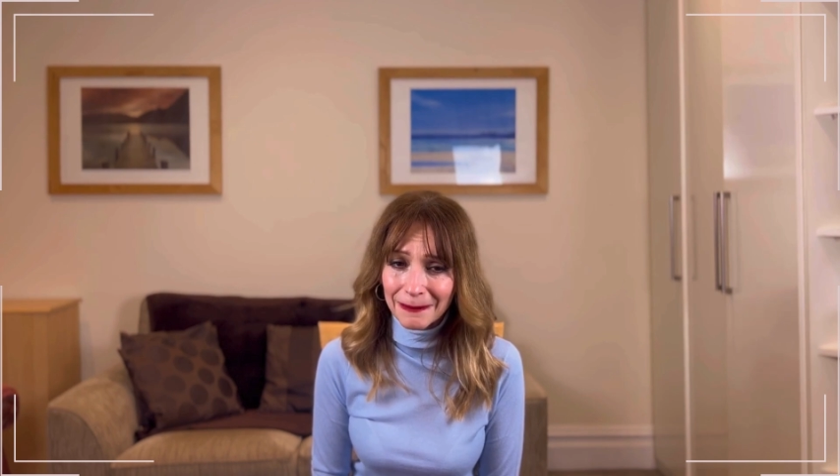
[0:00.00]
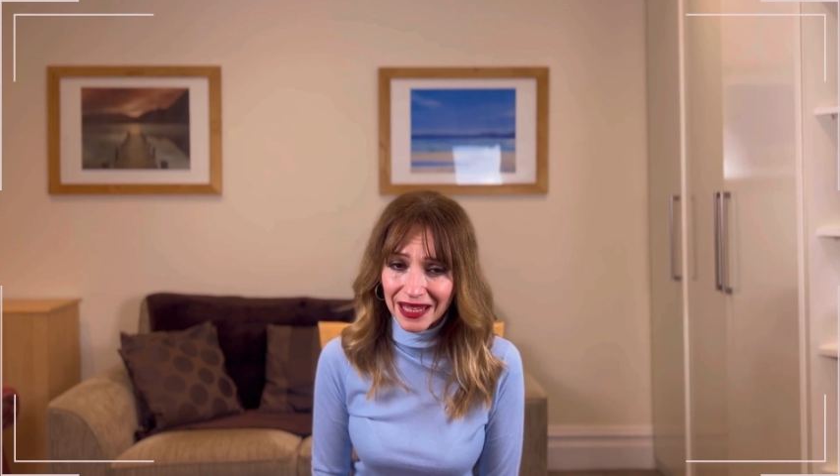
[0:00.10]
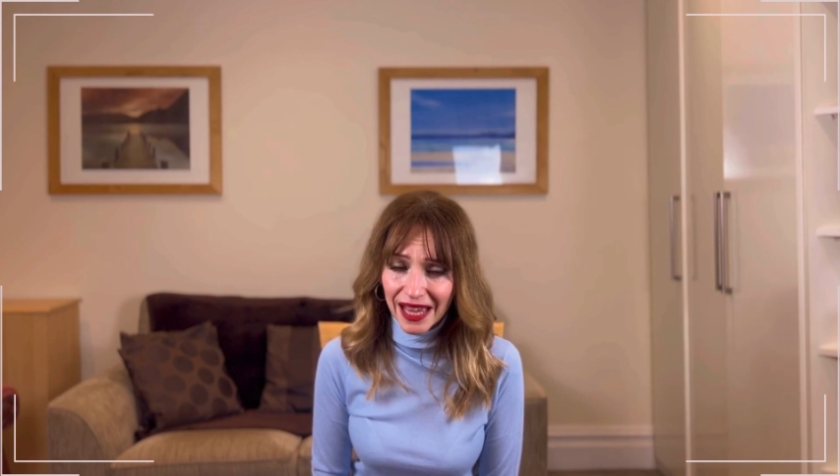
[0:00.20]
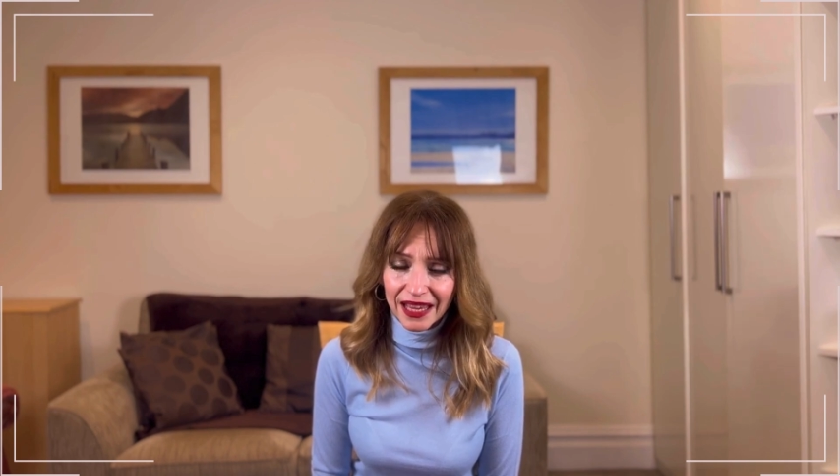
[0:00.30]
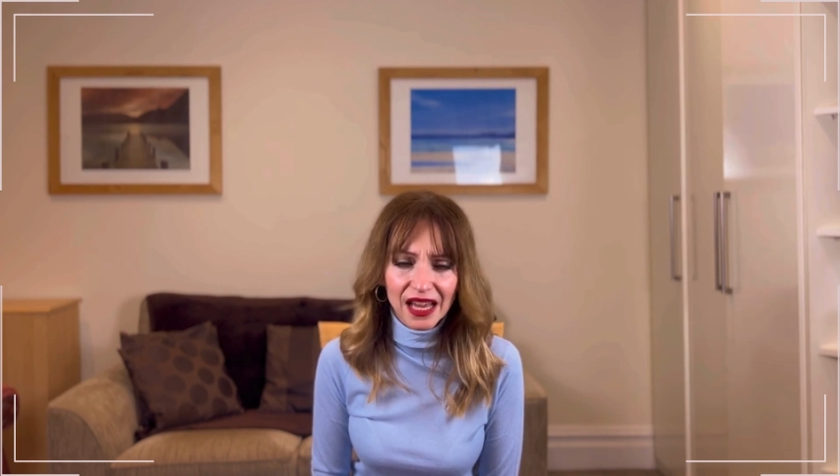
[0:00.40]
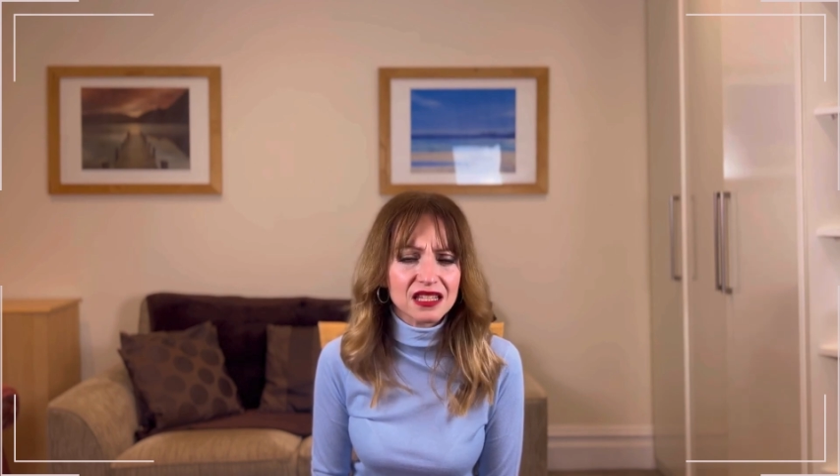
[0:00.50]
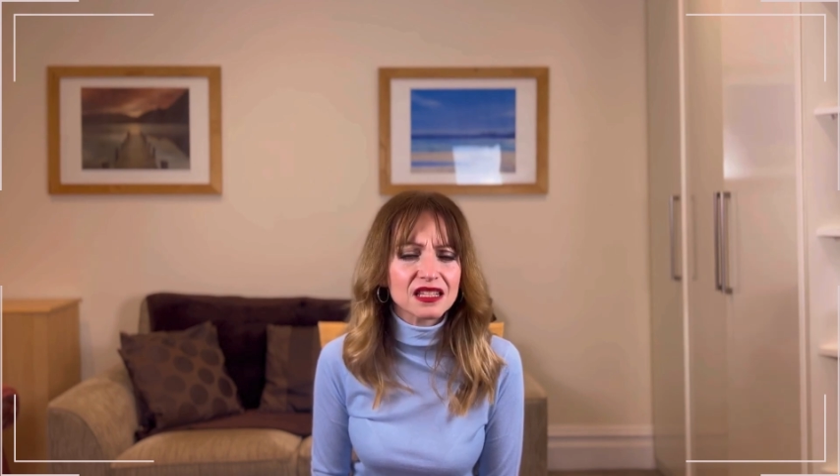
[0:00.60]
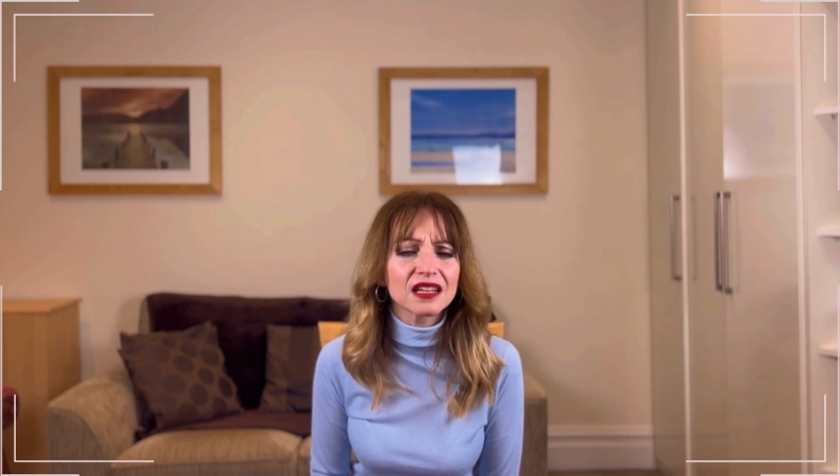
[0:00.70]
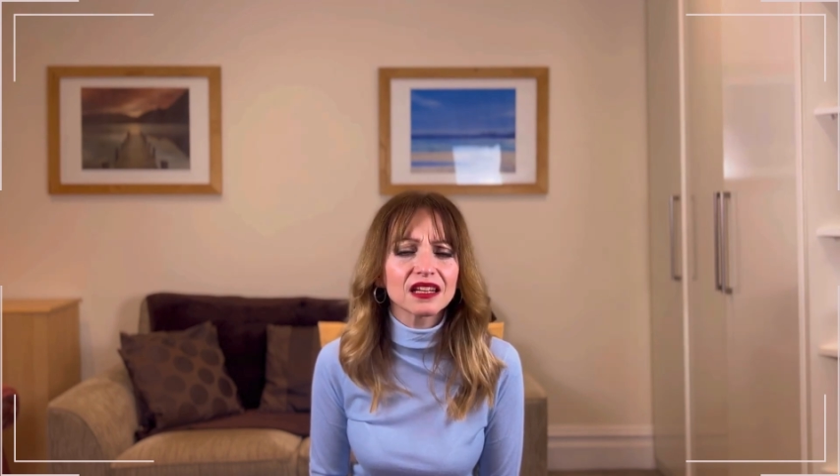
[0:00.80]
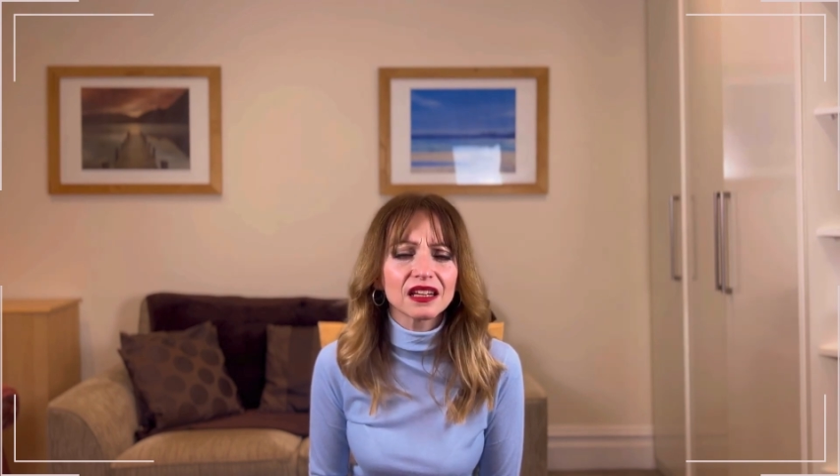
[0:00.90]
play a
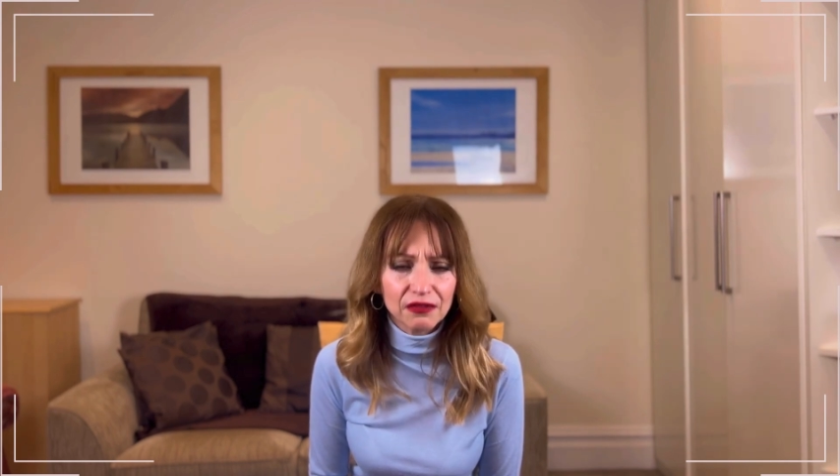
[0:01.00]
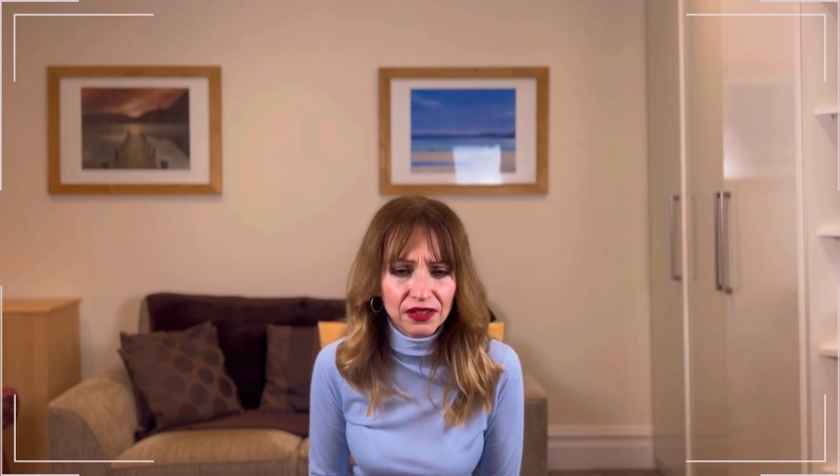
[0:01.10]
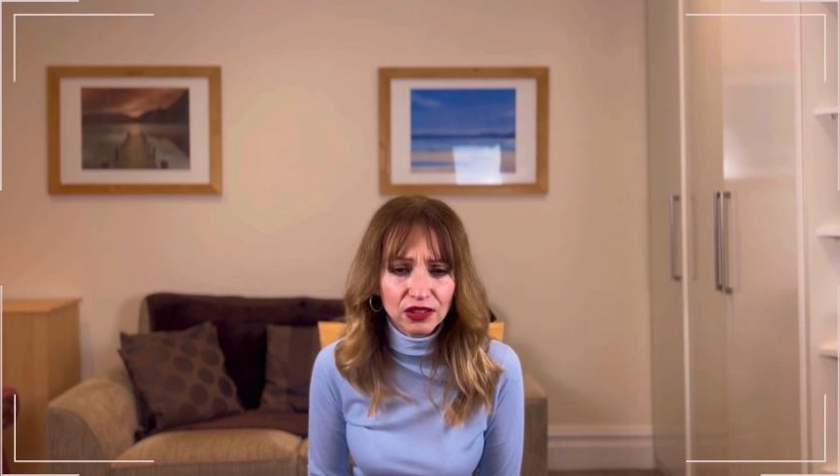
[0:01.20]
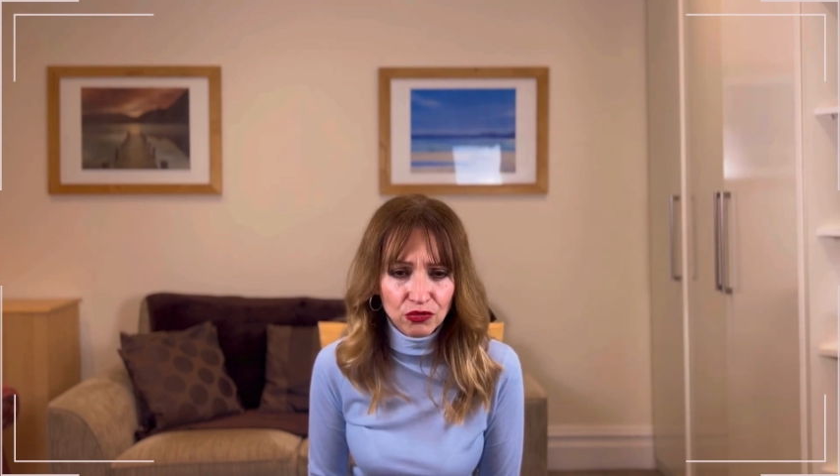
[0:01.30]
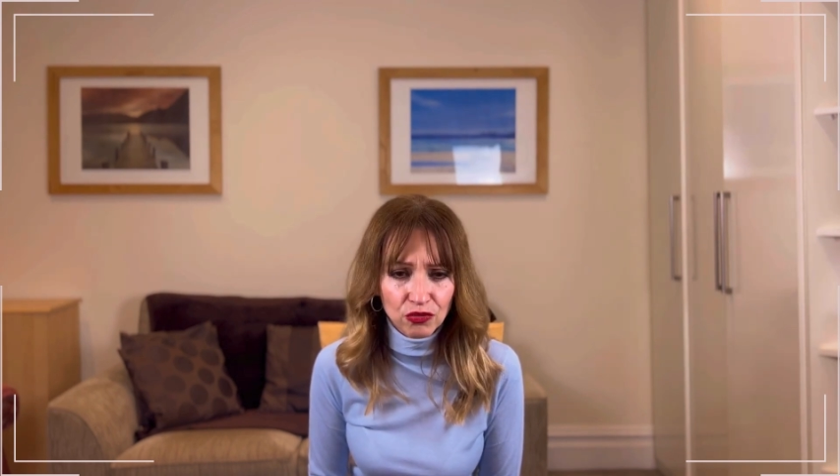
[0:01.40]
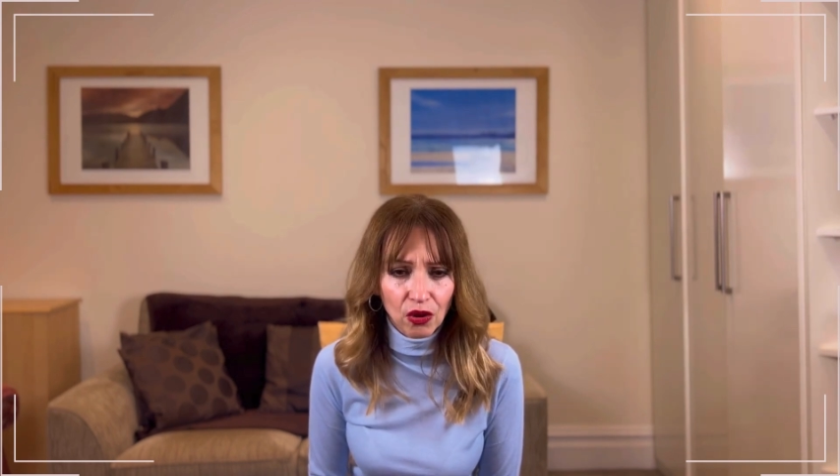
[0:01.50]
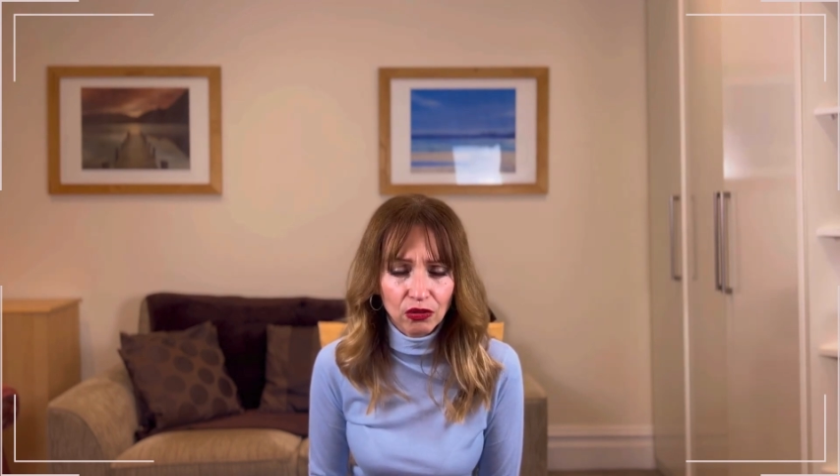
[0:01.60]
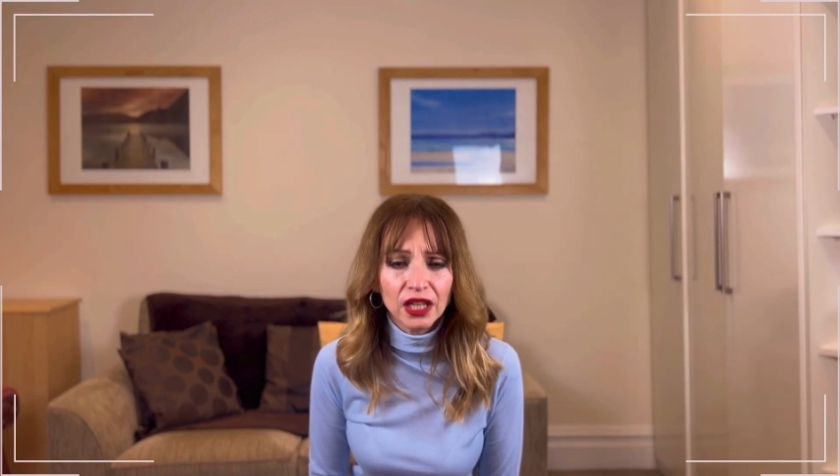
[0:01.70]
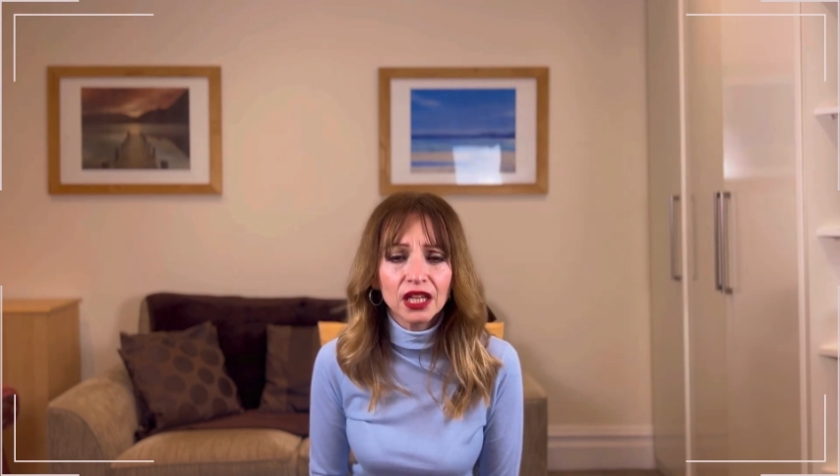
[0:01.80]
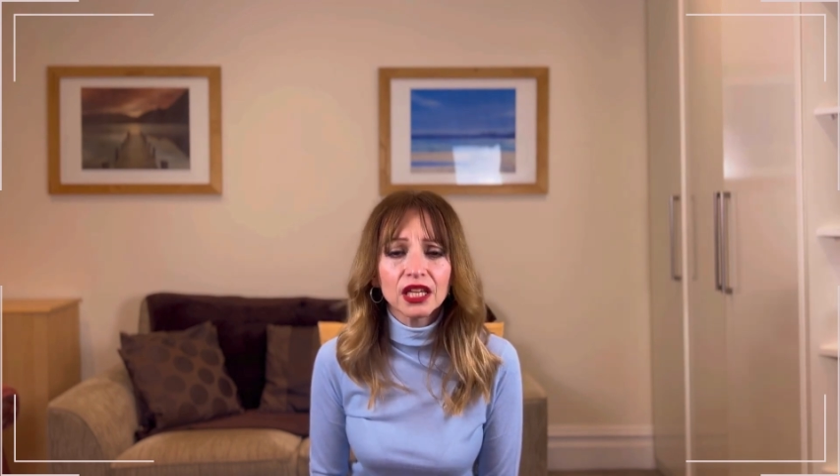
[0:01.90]
significant role